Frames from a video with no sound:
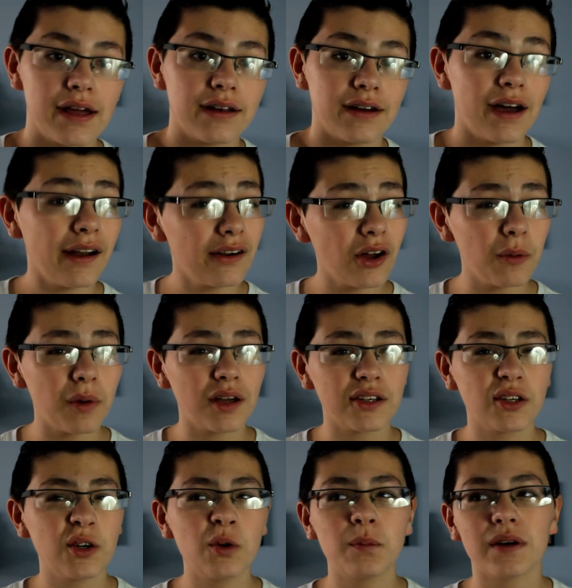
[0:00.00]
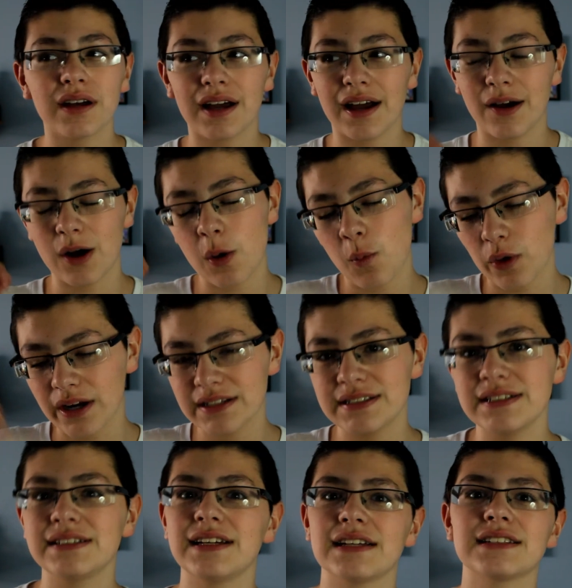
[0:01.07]
Now I don't know about you, but when I
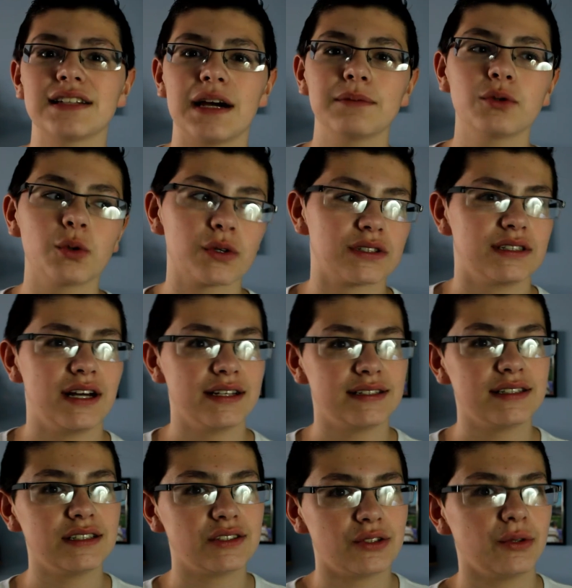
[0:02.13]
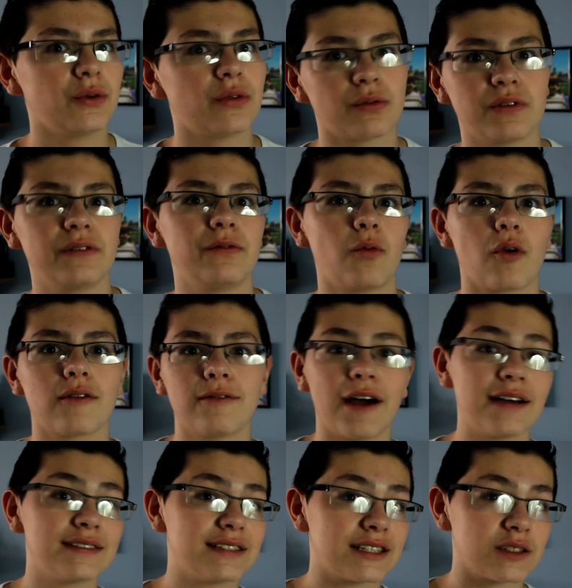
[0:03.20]
see desktop tours and I see 2, 3, 4,
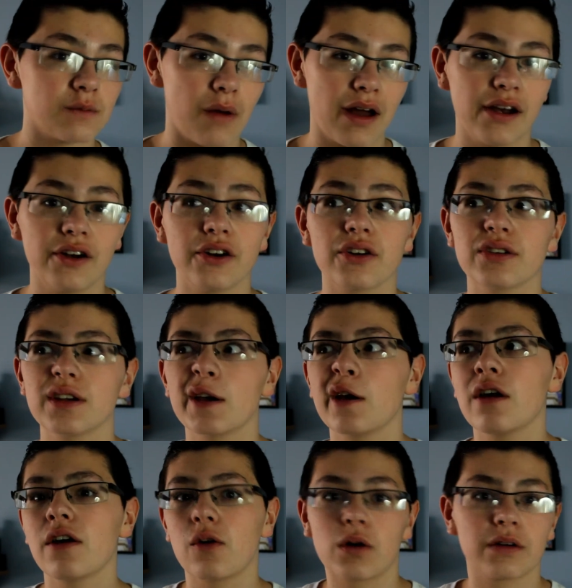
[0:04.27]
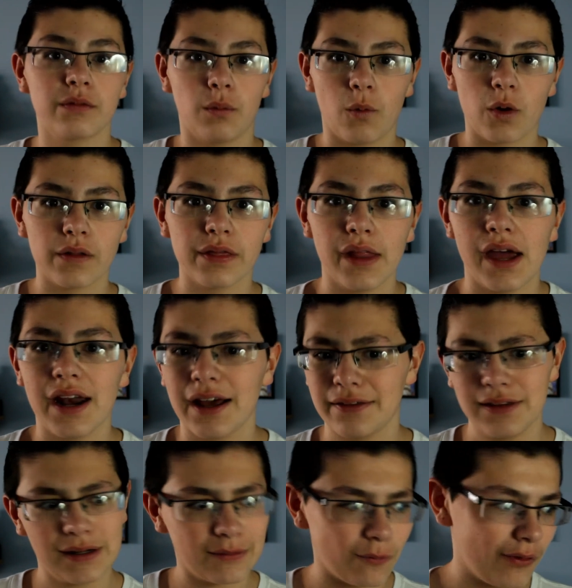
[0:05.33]
5, 6 monitors, or even more than that, I
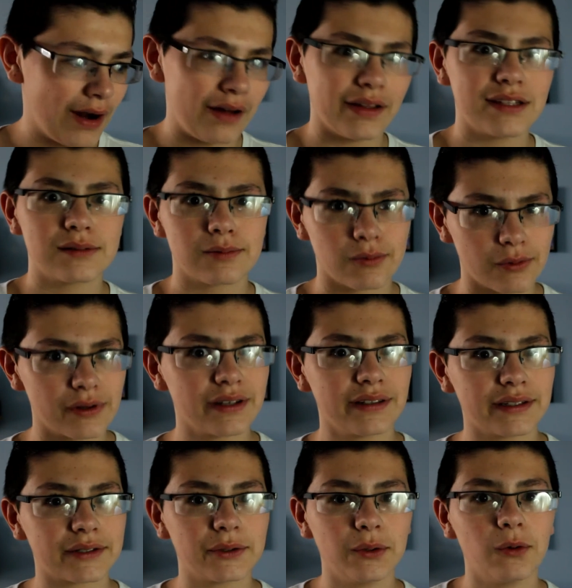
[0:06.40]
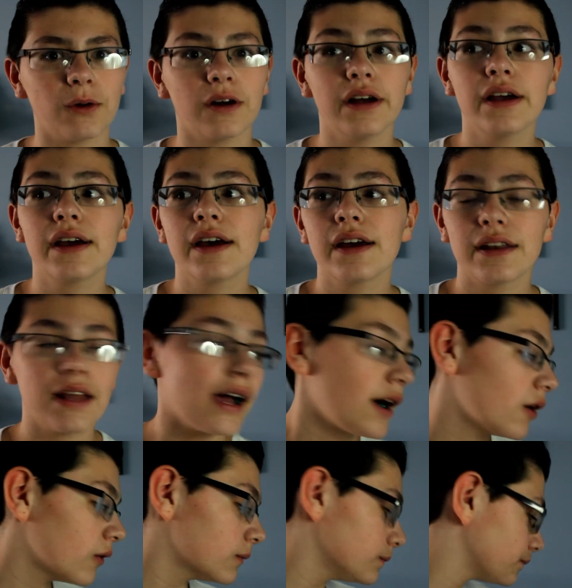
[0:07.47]
think, wow, that's really cool.
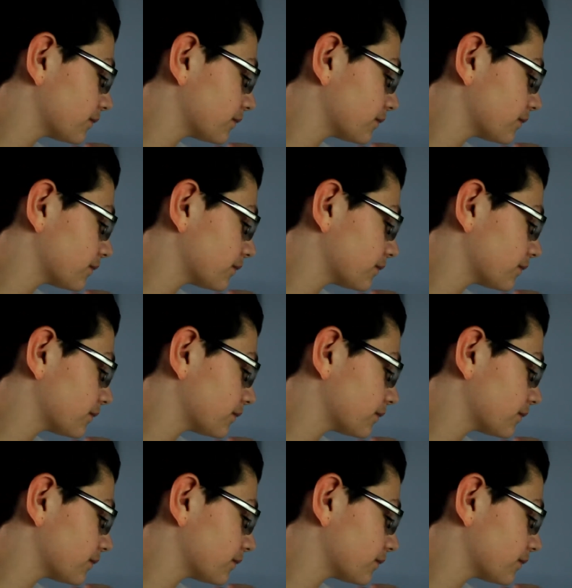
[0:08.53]
Now